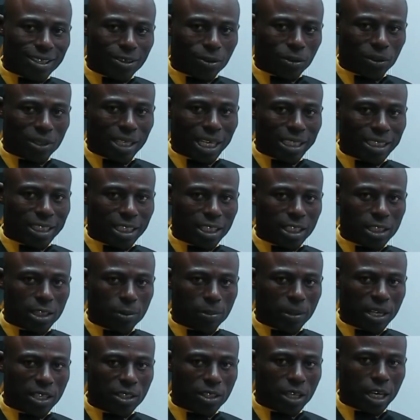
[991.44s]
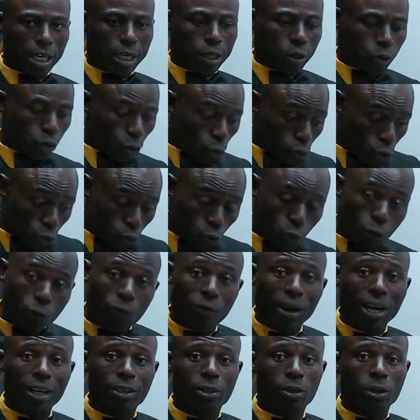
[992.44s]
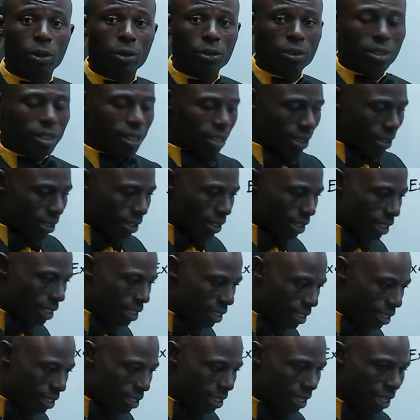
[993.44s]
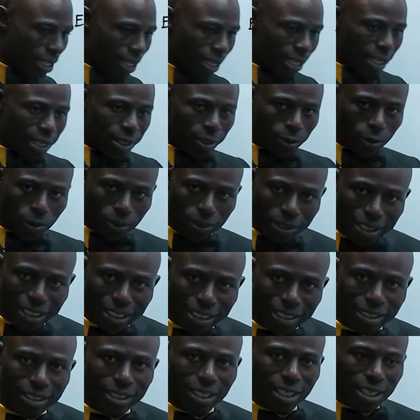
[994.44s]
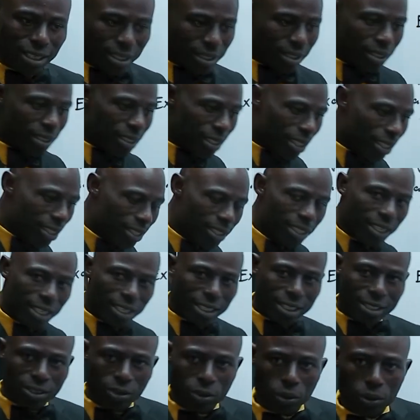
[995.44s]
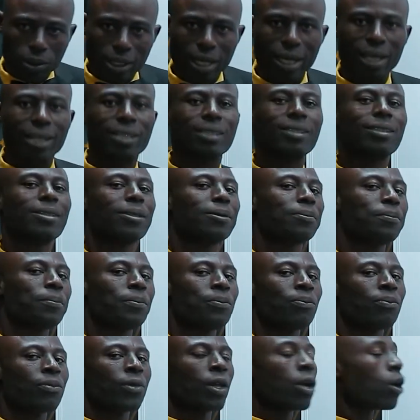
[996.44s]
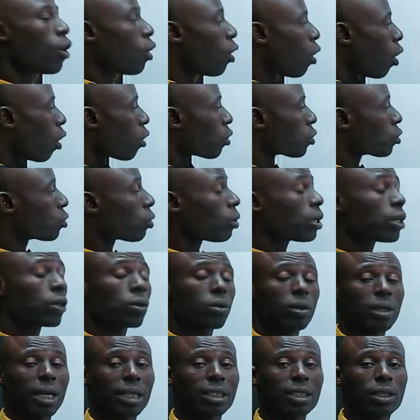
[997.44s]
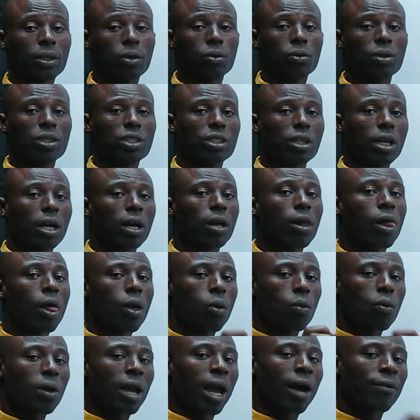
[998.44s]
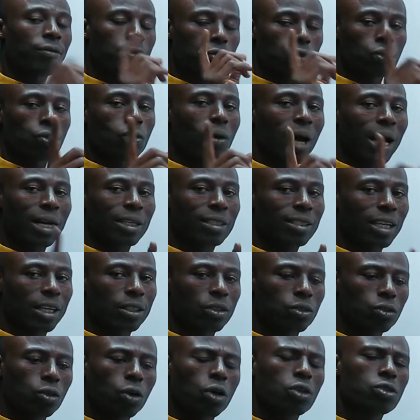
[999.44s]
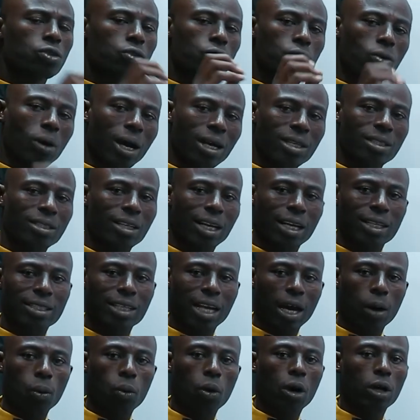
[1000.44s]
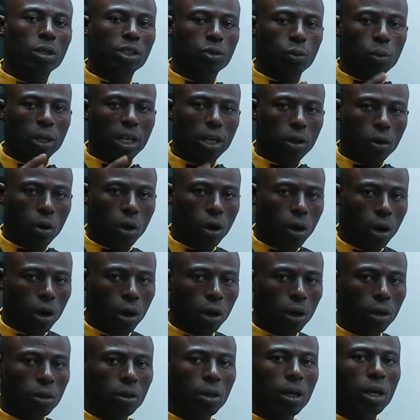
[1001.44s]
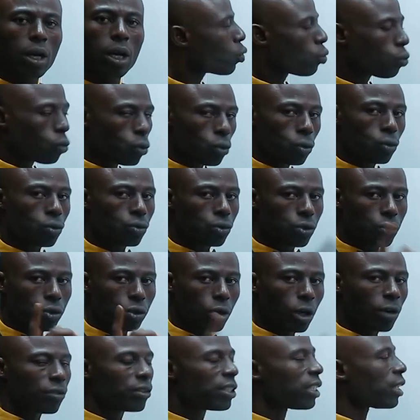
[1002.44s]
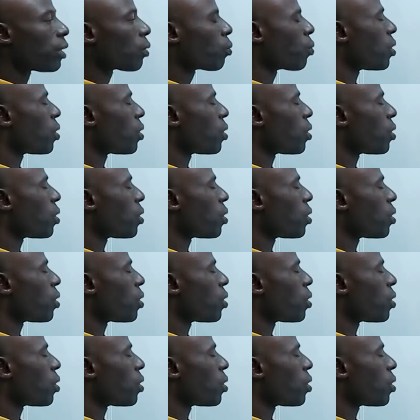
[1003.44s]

quadratic expression into 2 factors. This into this into that. Also in quadratic equation, we have 2 answers. Those 2 answers are what we call roots of the